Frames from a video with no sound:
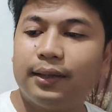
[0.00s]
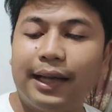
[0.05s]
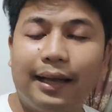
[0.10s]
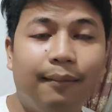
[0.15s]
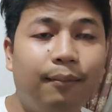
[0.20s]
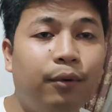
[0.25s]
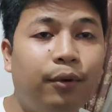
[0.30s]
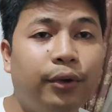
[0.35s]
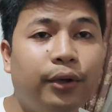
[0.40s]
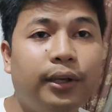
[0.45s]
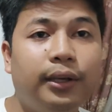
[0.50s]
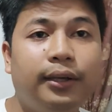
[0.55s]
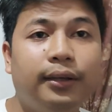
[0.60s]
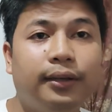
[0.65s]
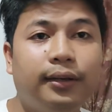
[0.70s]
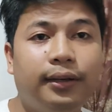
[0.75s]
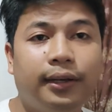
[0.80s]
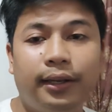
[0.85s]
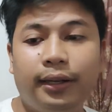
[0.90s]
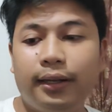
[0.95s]
kaamoy
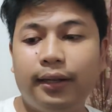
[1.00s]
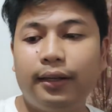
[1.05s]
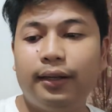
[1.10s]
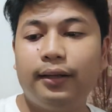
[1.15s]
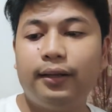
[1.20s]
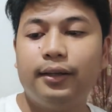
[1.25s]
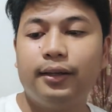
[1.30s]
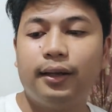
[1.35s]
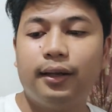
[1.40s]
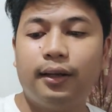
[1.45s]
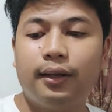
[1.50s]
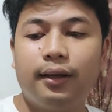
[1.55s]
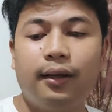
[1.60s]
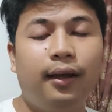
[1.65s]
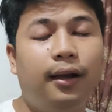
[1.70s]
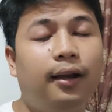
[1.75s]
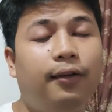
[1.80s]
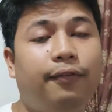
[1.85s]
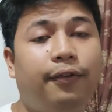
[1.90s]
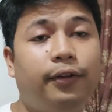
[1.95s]
ni
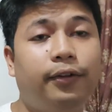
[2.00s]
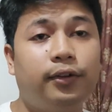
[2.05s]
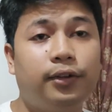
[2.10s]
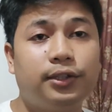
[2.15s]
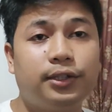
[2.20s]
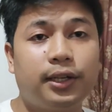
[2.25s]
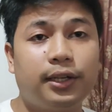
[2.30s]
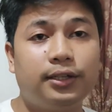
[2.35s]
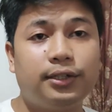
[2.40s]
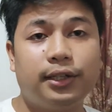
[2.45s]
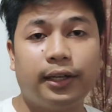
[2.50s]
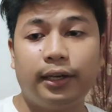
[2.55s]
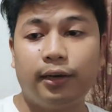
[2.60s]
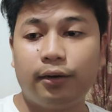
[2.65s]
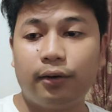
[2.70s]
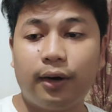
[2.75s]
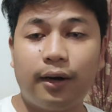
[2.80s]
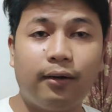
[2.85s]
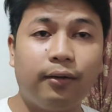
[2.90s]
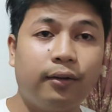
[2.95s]
father and son
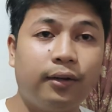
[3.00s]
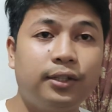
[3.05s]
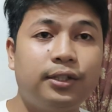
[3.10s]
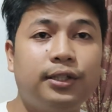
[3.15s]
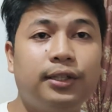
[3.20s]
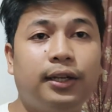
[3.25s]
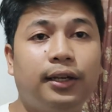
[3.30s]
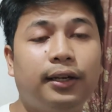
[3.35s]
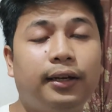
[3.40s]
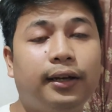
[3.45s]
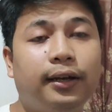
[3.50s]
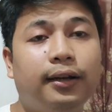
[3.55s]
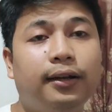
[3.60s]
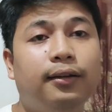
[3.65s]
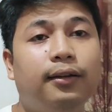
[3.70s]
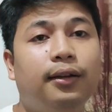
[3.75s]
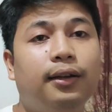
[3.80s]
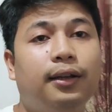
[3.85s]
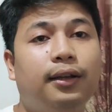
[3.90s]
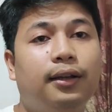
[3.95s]
sailor ang original na
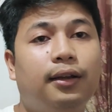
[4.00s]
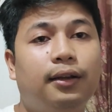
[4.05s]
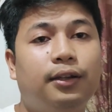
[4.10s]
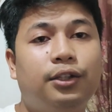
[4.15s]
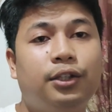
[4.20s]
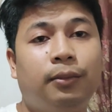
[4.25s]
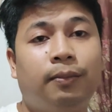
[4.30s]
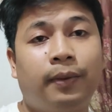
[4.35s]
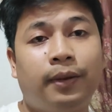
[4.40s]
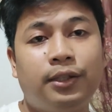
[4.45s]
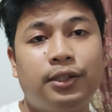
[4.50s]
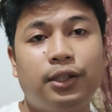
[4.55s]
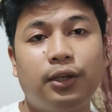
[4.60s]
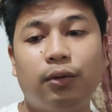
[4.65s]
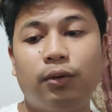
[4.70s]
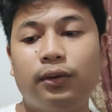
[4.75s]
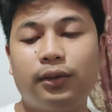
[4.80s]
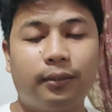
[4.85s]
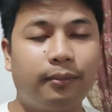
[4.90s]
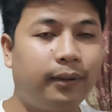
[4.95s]

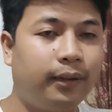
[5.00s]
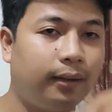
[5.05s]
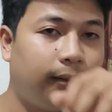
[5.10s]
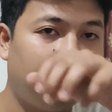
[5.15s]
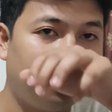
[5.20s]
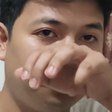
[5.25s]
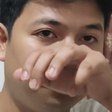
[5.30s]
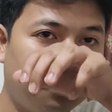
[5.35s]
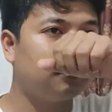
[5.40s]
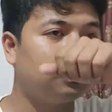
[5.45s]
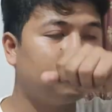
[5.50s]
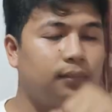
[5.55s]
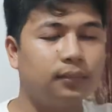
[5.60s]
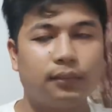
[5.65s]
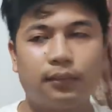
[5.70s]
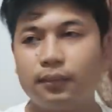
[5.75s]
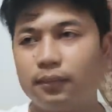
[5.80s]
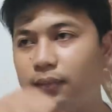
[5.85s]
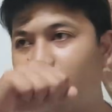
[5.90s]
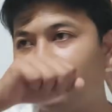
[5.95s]
JPG Ultra male.
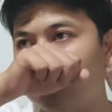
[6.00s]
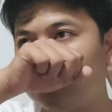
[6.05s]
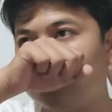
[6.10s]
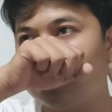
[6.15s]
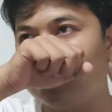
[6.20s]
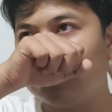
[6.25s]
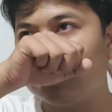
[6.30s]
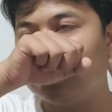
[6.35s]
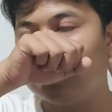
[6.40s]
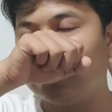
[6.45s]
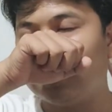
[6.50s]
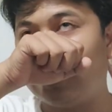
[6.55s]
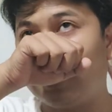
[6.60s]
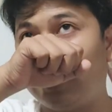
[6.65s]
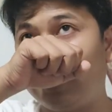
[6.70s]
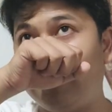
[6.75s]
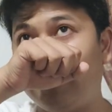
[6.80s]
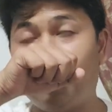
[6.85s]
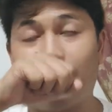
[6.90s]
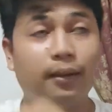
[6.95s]

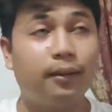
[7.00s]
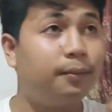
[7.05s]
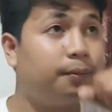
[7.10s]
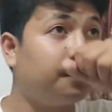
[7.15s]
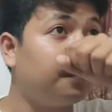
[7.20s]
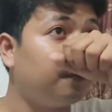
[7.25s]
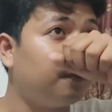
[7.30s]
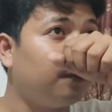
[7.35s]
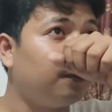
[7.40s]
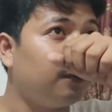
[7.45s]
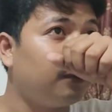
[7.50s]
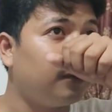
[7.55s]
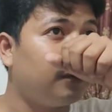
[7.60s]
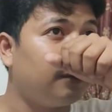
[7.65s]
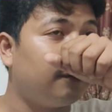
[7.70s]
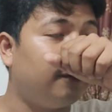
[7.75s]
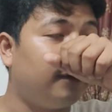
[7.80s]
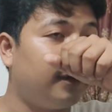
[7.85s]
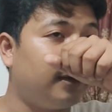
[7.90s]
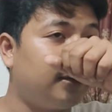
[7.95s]
Grabe.
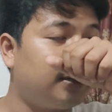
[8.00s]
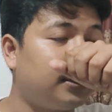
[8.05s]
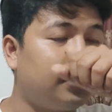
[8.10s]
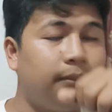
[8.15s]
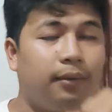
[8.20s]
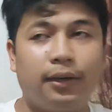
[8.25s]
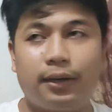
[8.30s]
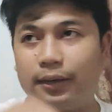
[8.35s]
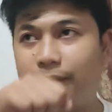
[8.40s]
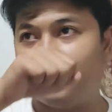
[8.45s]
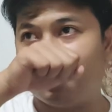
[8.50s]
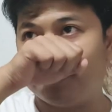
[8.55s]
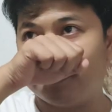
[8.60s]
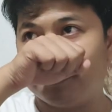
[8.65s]
Very similar.